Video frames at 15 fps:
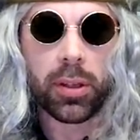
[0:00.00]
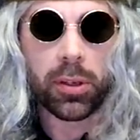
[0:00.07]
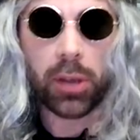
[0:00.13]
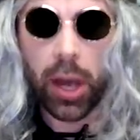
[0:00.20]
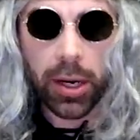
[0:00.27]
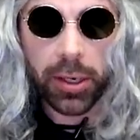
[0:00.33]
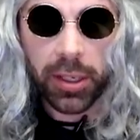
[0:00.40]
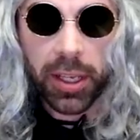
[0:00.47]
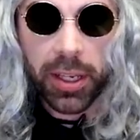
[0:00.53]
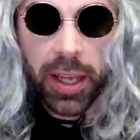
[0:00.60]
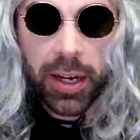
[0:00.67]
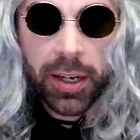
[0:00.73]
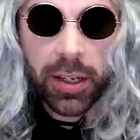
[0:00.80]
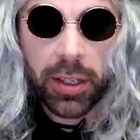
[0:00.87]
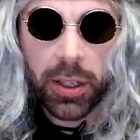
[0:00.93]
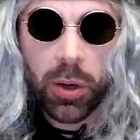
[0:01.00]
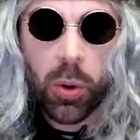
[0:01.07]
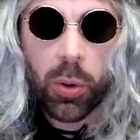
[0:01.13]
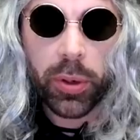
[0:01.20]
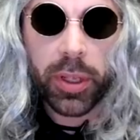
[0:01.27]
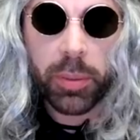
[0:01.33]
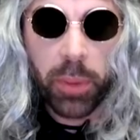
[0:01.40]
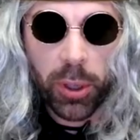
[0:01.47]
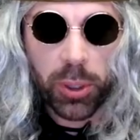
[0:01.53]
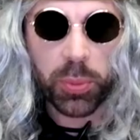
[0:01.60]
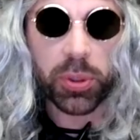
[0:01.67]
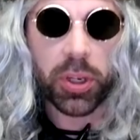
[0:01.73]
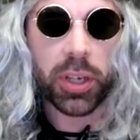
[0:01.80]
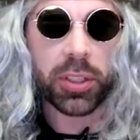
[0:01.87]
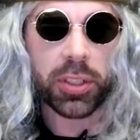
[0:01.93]
Non-canonically horny
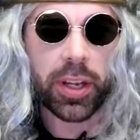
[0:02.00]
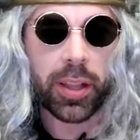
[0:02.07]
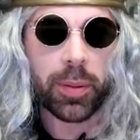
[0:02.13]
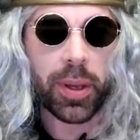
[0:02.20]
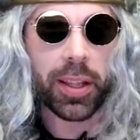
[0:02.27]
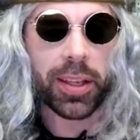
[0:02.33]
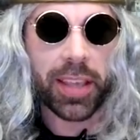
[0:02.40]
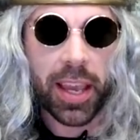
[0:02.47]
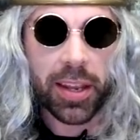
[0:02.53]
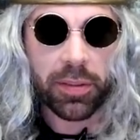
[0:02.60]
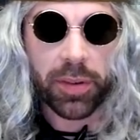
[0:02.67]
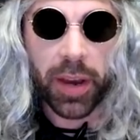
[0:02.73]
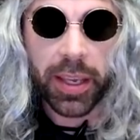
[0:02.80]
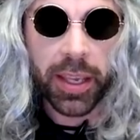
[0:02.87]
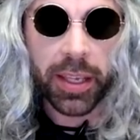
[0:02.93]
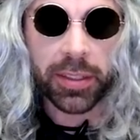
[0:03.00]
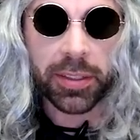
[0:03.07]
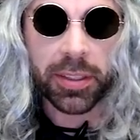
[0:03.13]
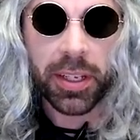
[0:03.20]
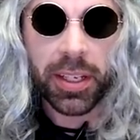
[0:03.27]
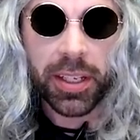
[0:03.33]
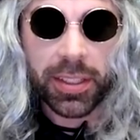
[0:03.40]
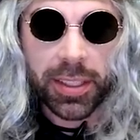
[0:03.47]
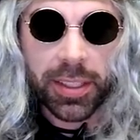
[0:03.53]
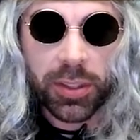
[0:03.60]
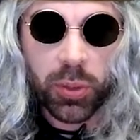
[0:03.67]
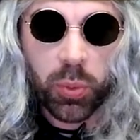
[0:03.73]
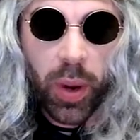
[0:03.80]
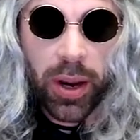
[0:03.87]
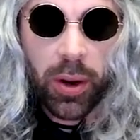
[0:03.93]
post-production L M L. Again, the Vikings
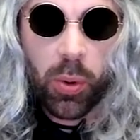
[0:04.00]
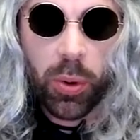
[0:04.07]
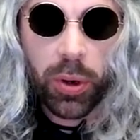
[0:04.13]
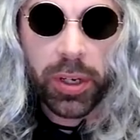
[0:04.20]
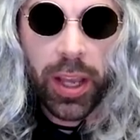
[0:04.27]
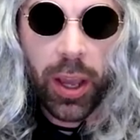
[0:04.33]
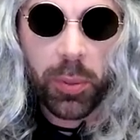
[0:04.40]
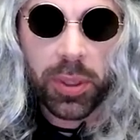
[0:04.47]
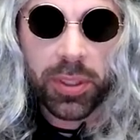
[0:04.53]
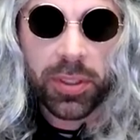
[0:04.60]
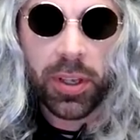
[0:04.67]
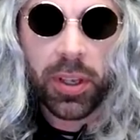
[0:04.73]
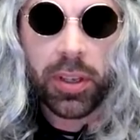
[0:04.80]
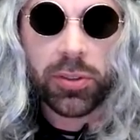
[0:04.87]
didn't wear horned helmets.